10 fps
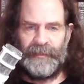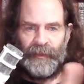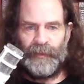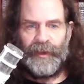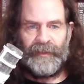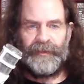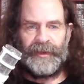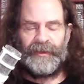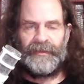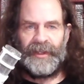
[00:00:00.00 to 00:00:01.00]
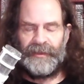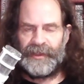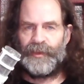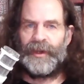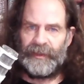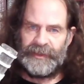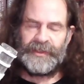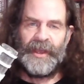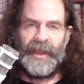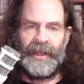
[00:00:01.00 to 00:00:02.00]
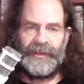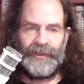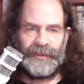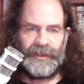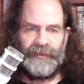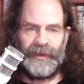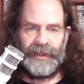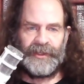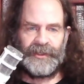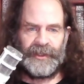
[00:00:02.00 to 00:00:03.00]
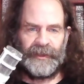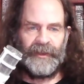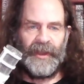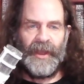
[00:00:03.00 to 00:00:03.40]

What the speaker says: But what I've written here as well is also very interesting.